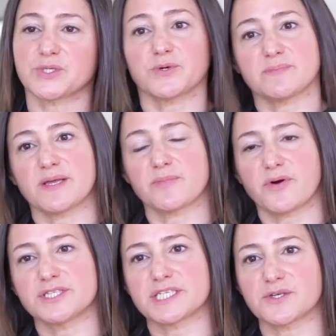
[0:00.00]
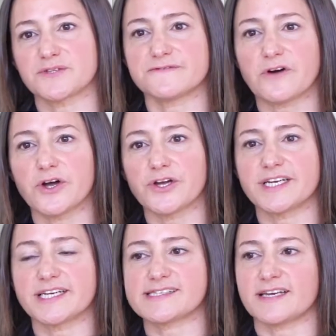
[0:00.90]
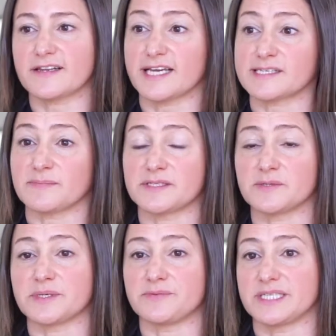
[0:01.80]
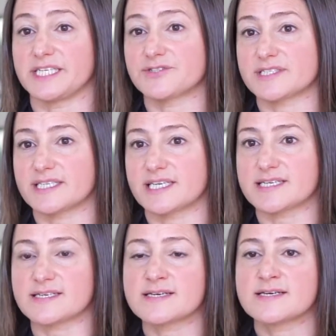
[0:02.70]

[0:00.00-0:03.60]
talked about the project on the phone and it sounded like something that we were really interested in.